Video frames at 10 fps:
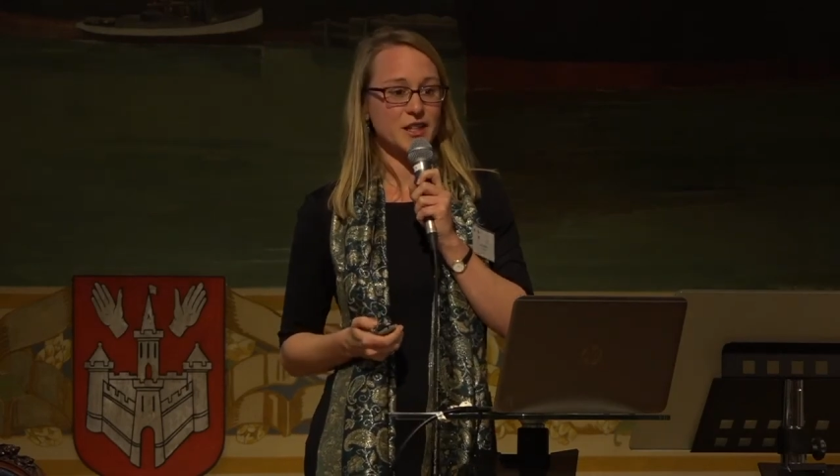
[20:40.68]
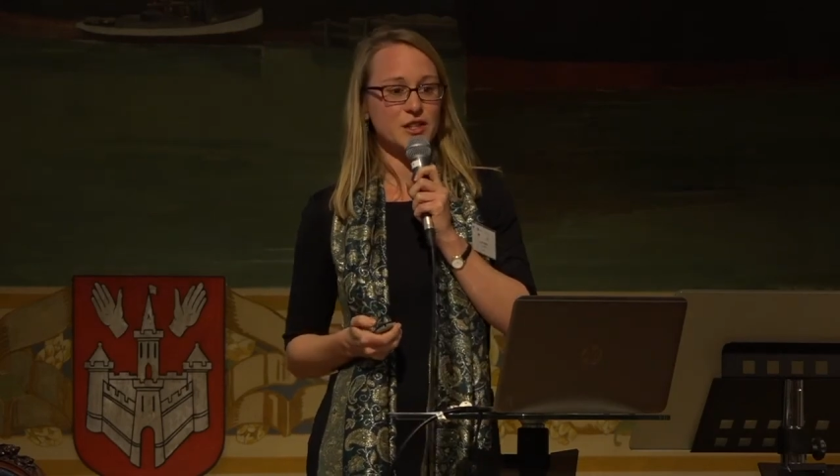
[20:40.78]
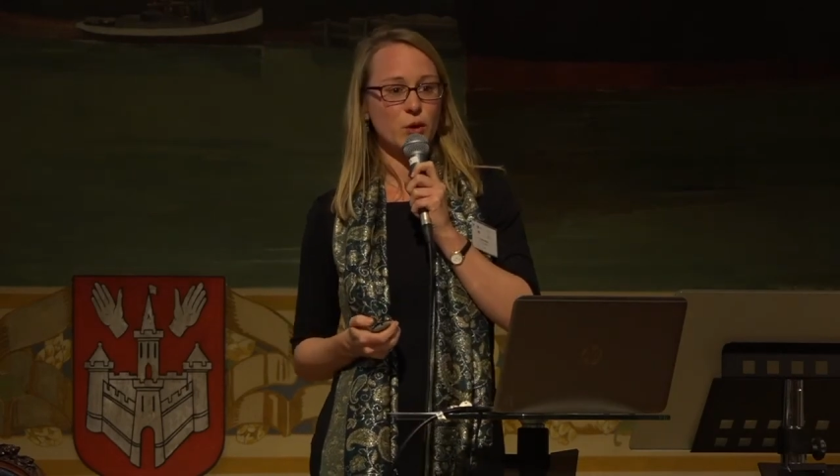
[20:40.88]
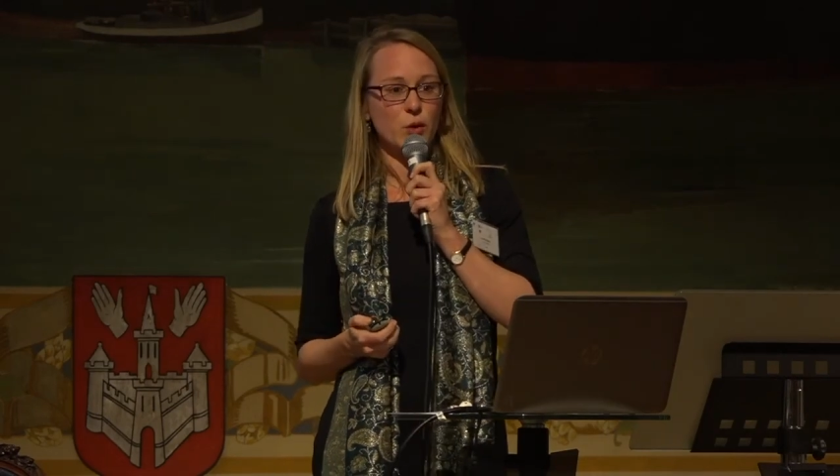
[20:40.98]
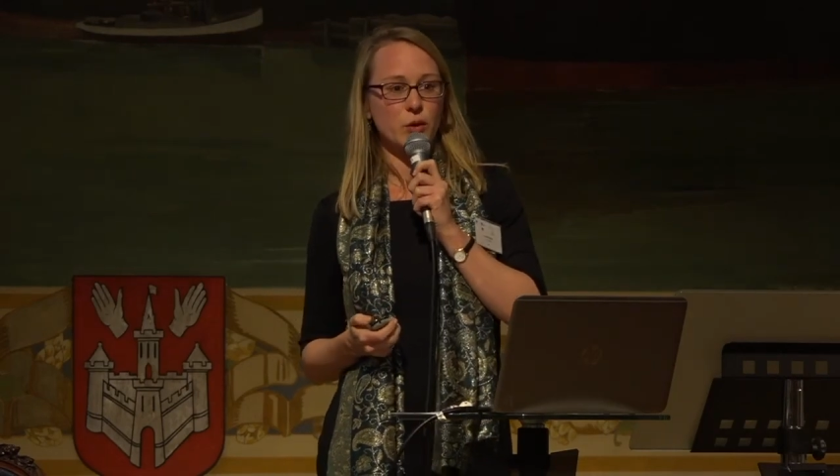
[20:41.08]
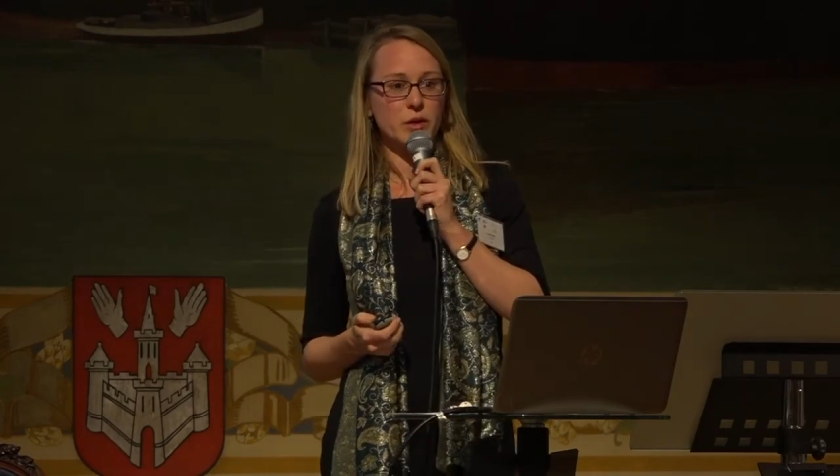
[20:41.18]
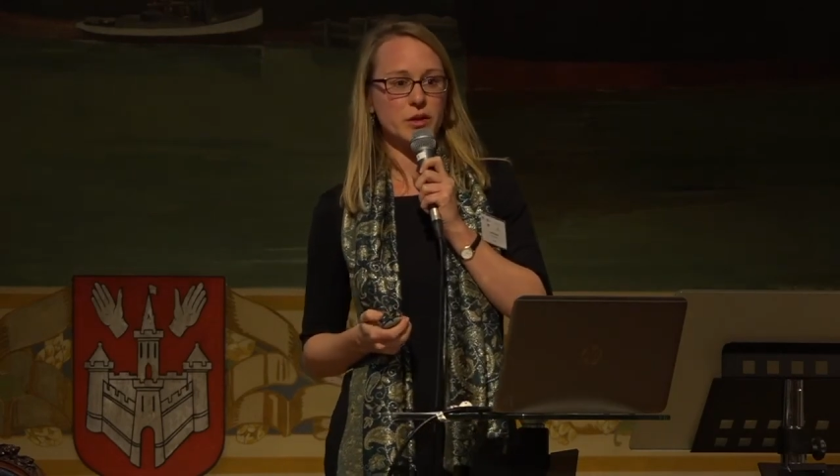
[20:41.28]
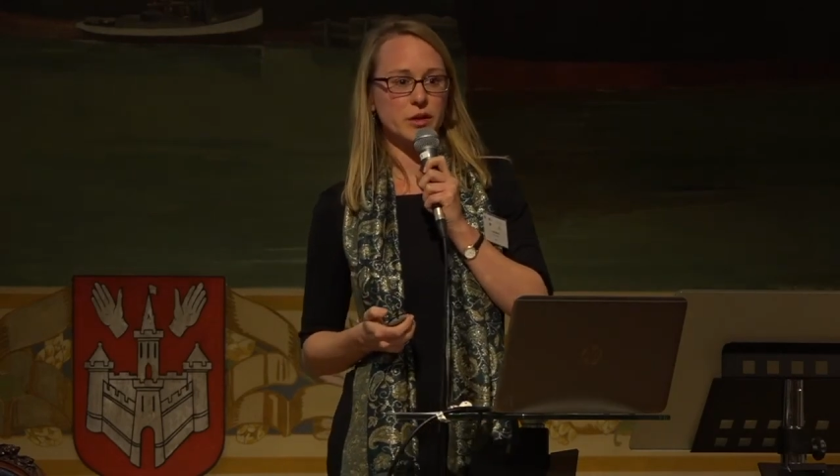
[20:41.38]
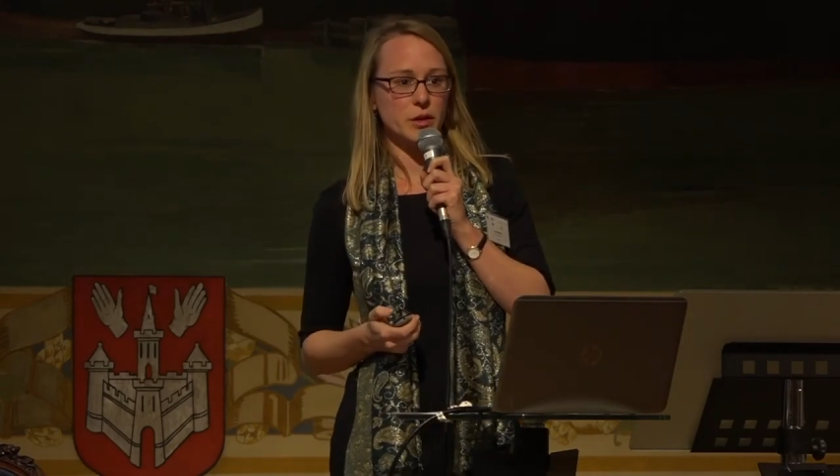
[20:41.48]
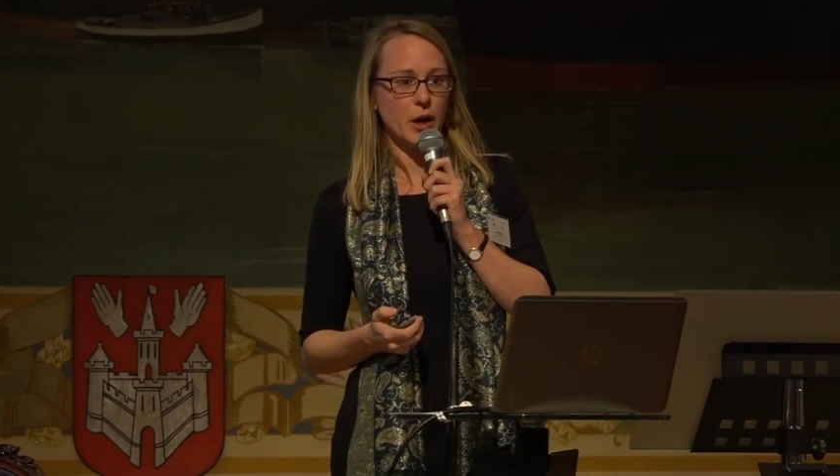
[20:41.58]
Yeah, so
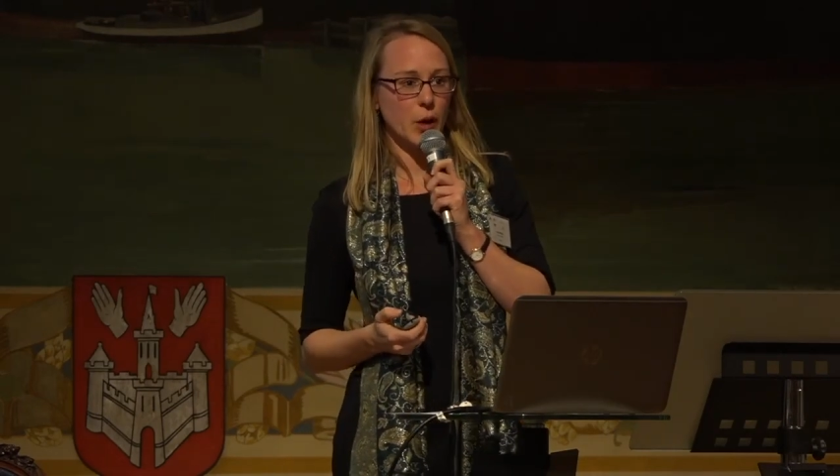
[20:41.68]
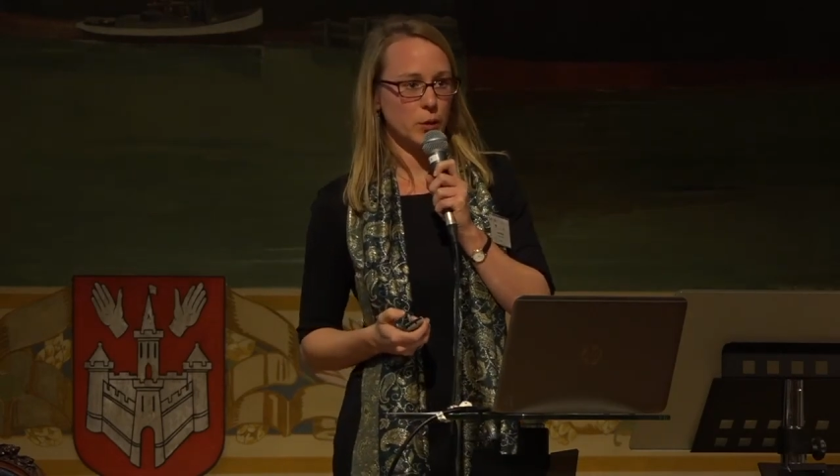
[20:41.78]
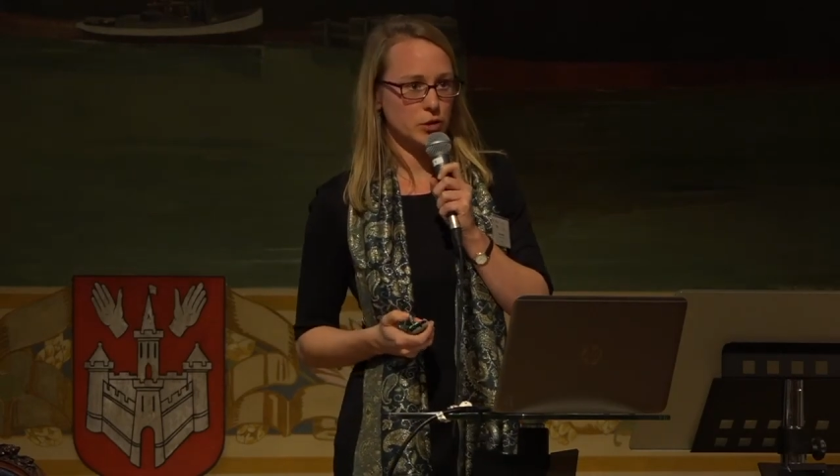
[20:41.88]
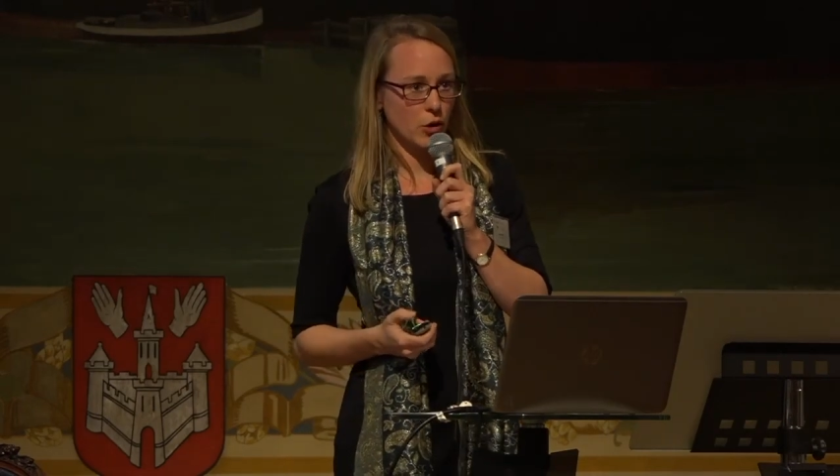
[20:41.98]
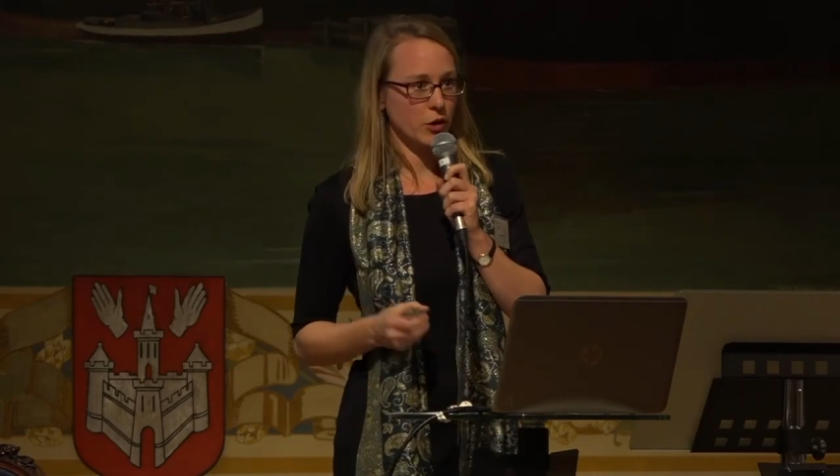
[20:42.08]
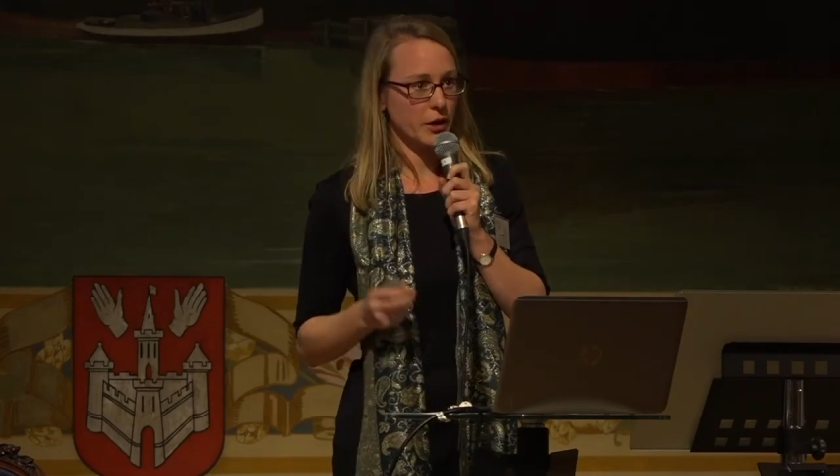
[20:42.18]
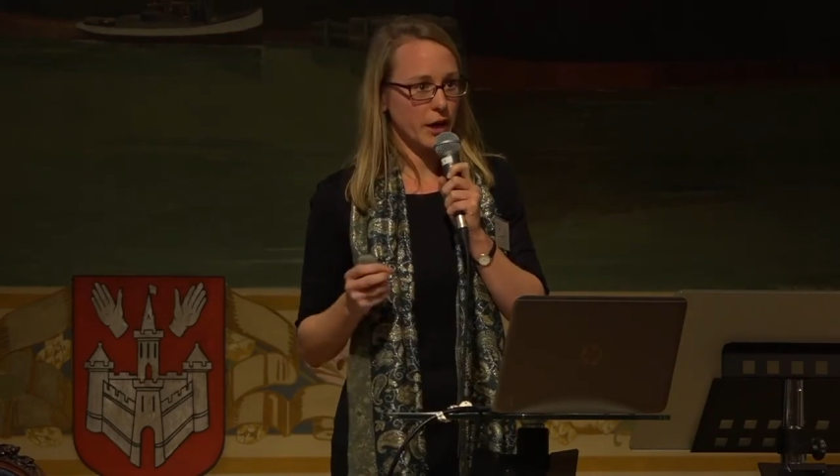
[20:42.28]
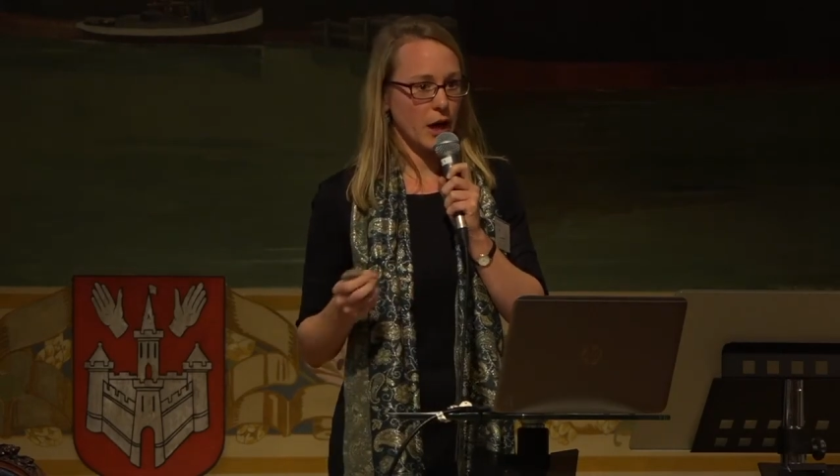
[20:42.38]
I will talk